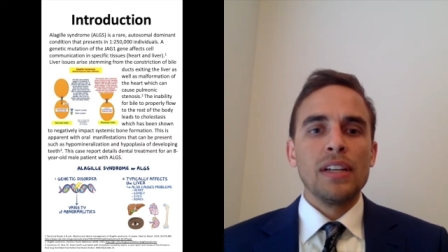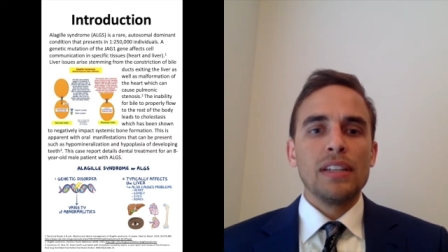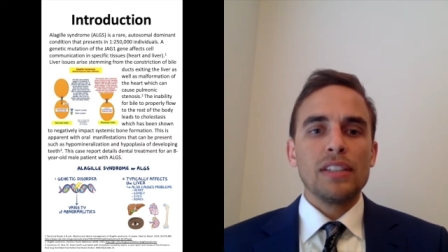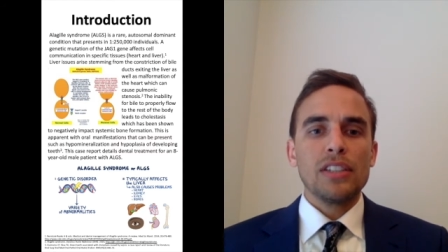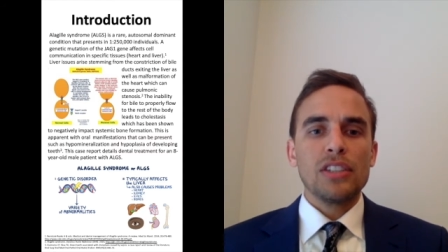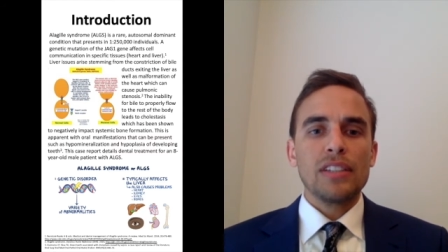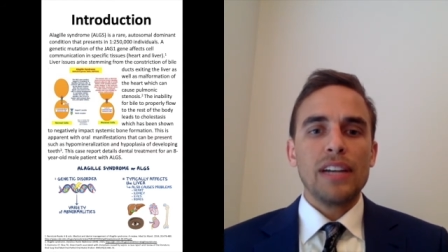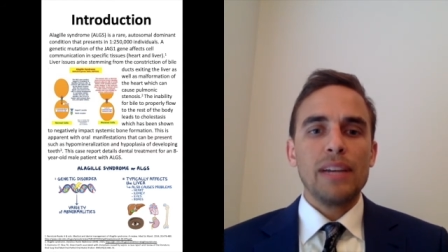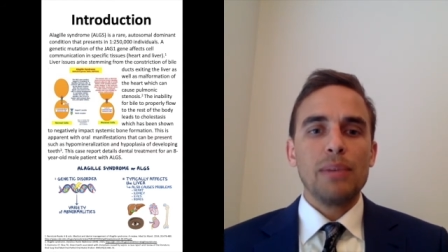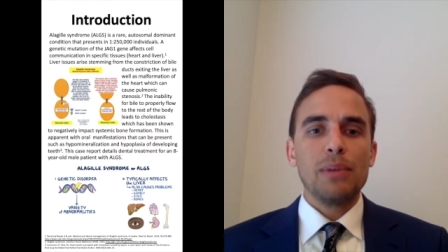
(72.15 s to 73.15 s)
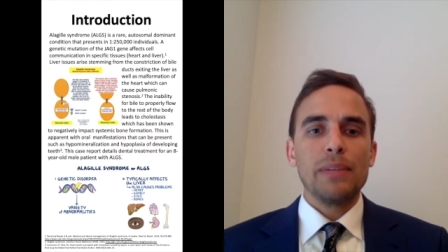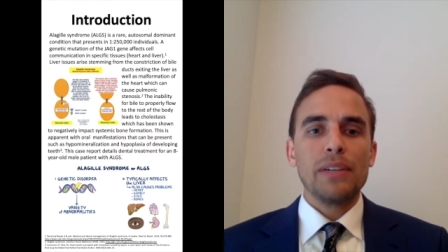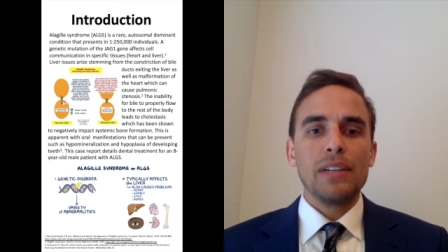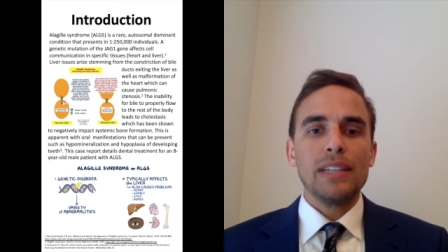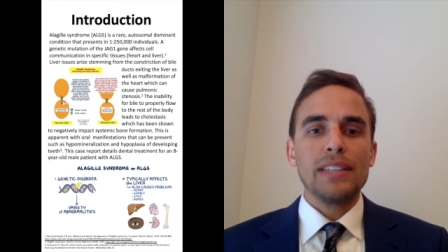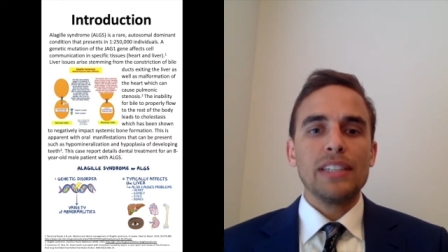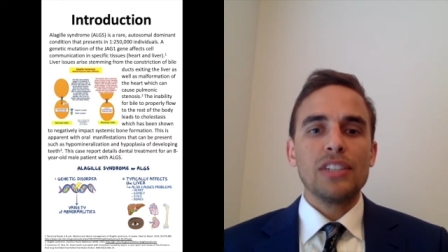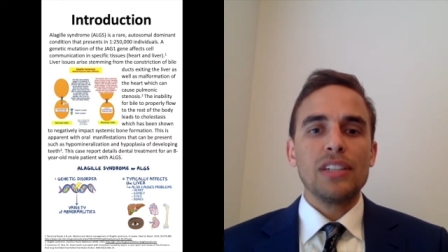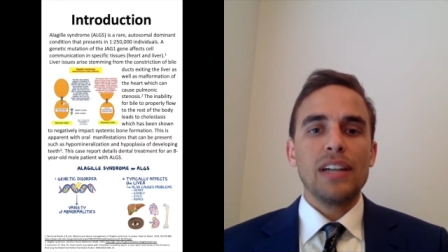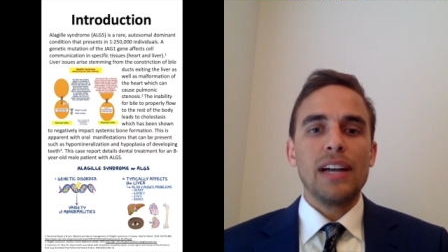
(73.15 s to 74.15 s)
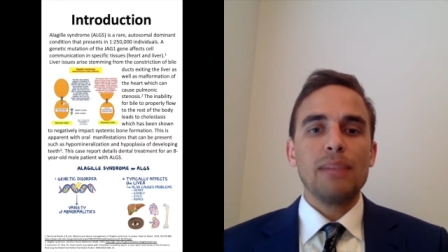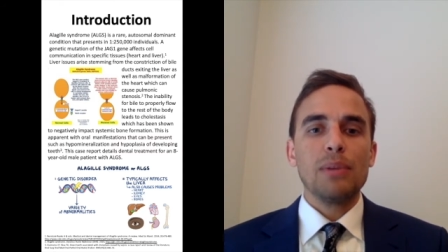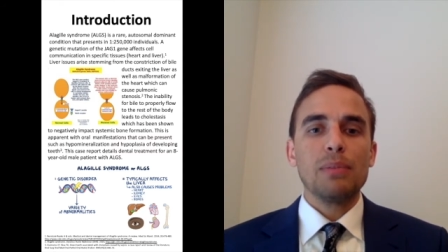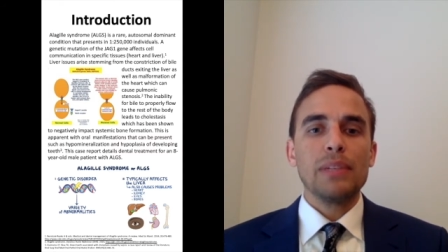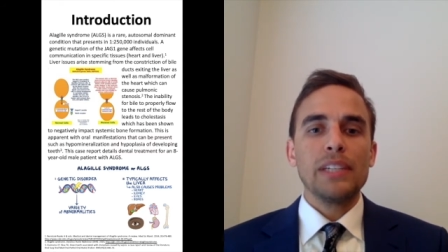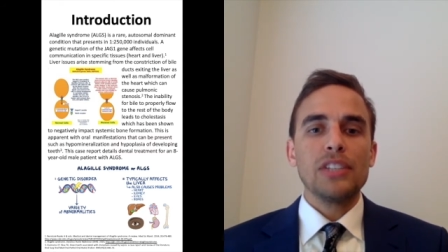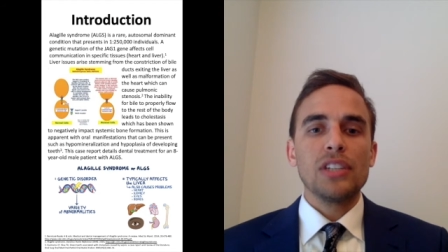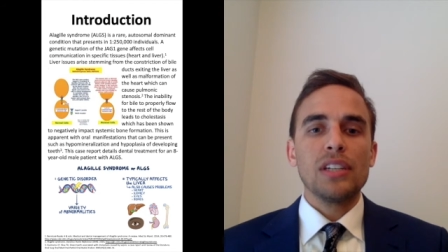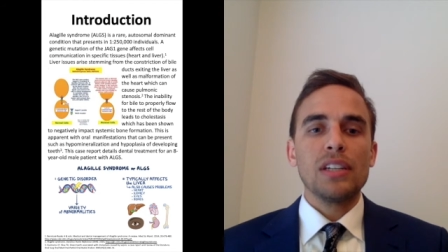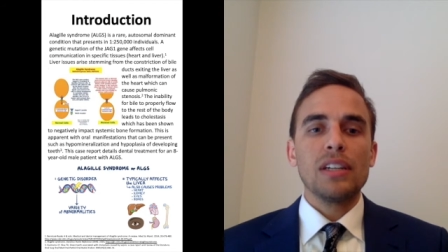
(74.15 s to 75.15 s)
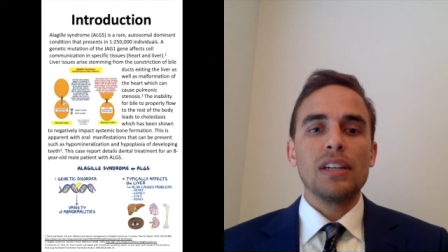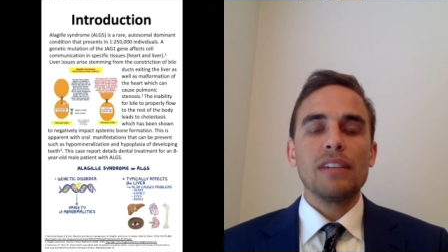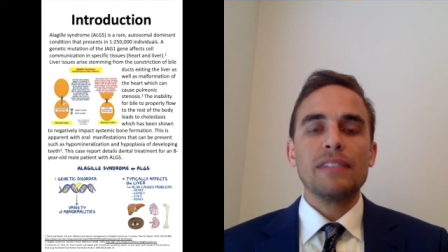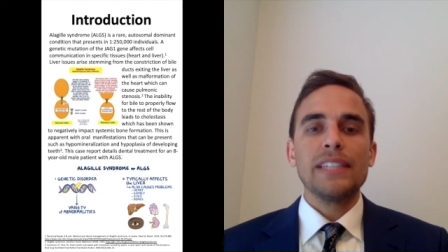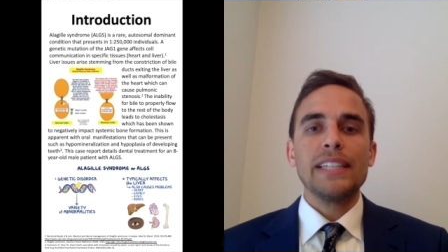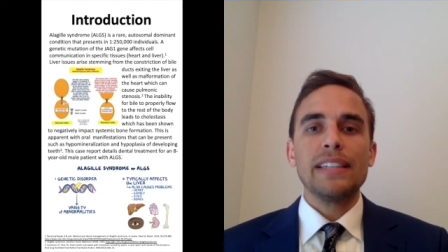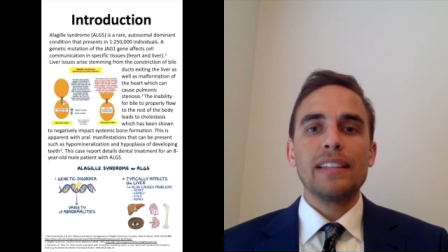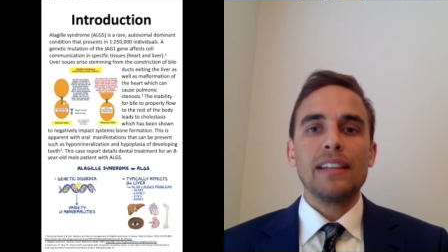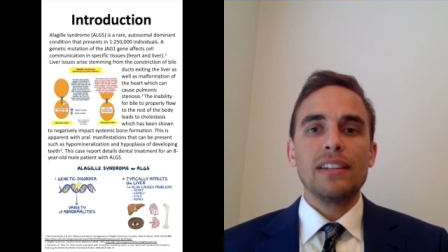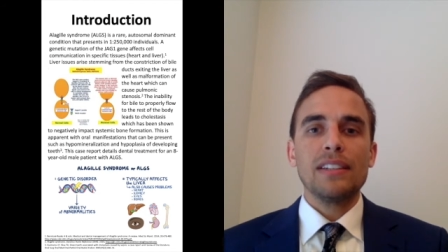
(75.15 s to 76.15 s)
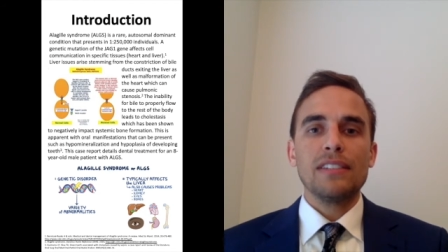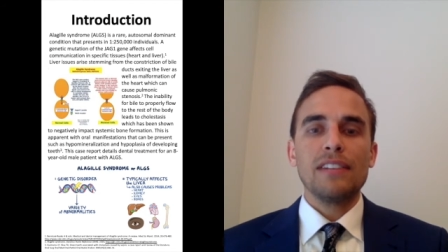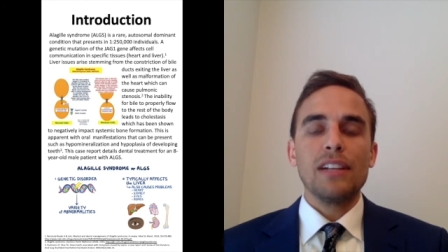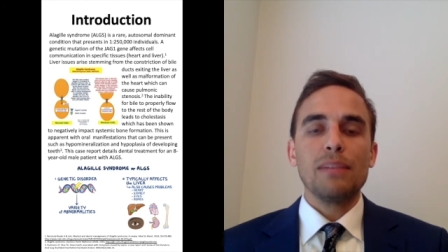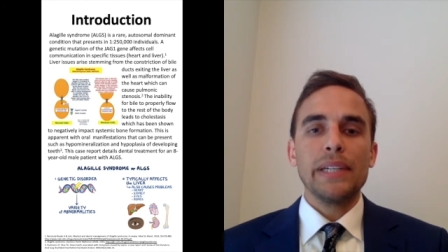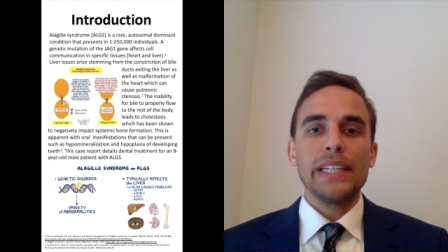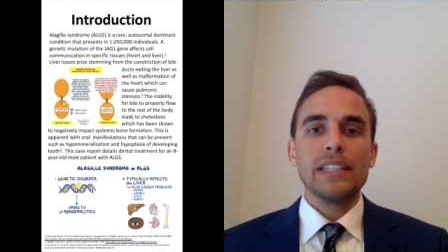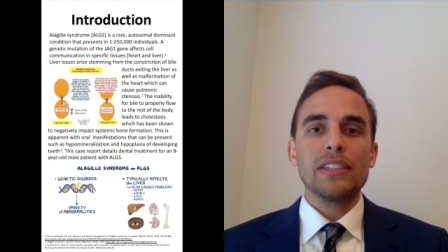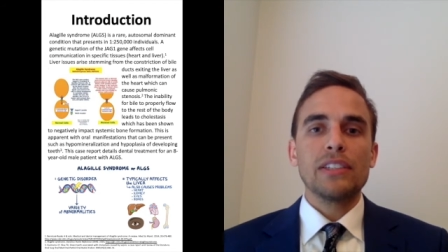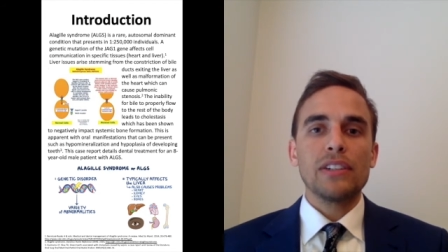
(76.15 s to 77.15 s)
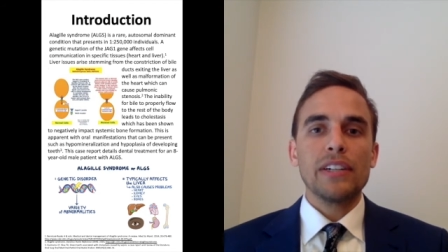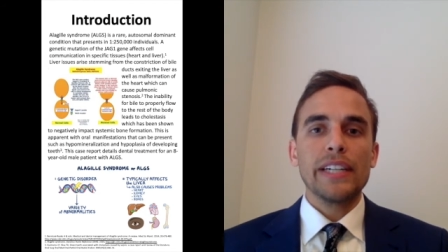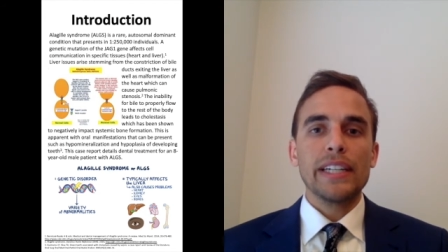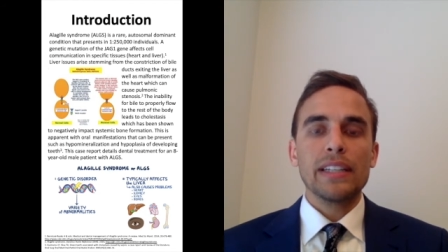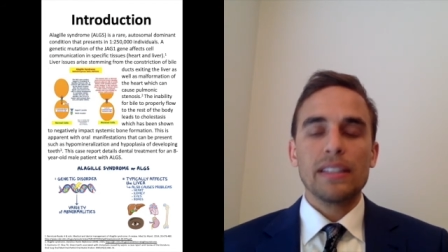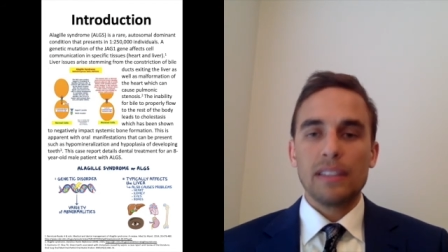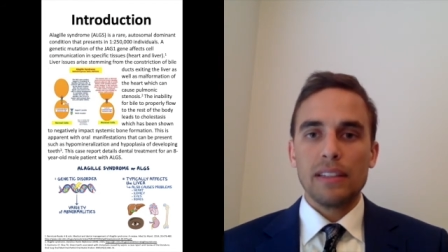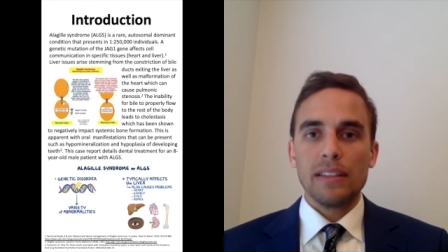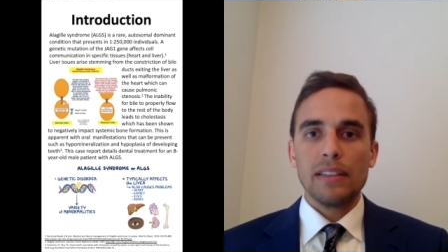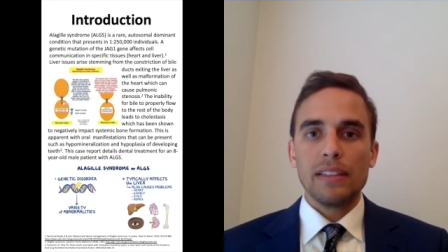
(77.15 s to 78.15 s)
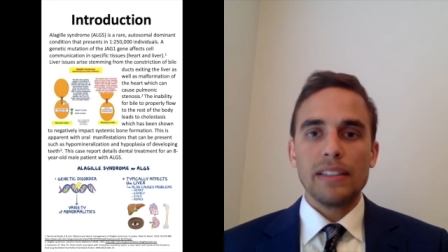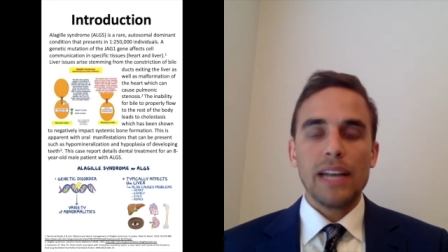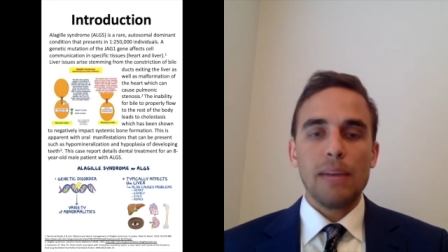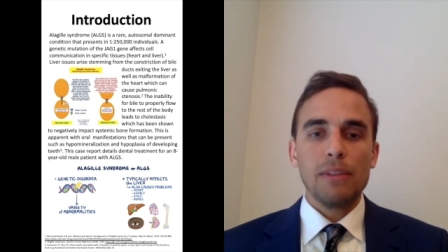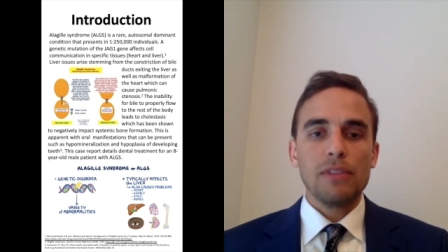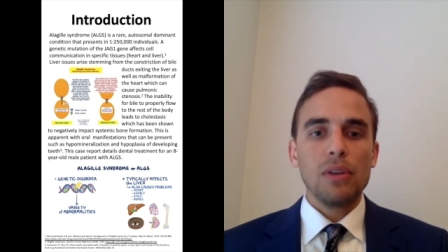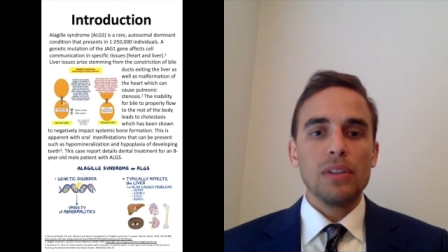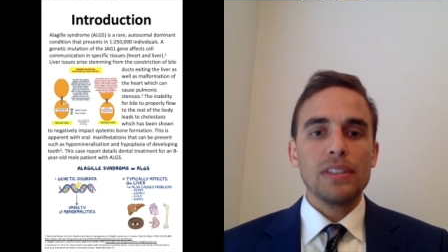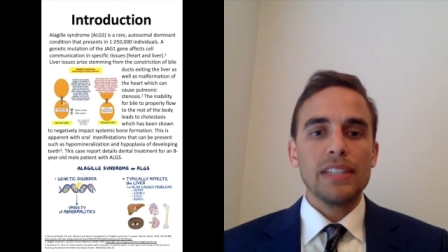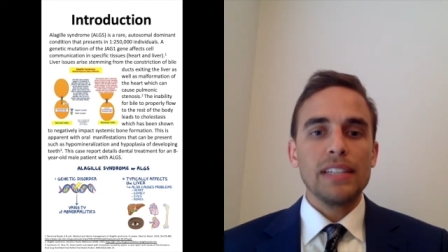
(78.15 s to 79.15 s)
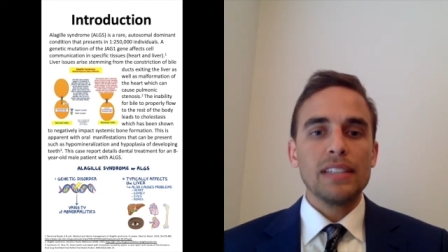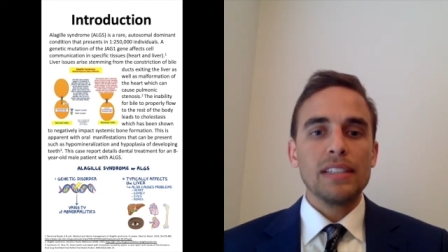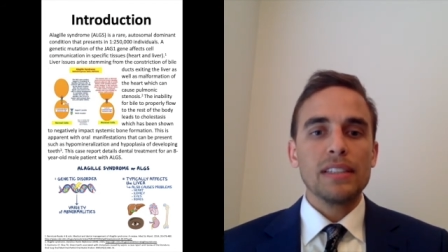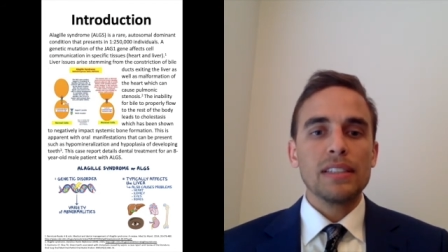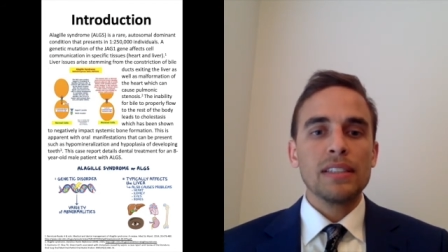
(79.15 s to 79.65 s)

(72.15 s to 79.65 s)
such as hypomineralization, hypoplasia of teeth that are developing during the time of cholestasis.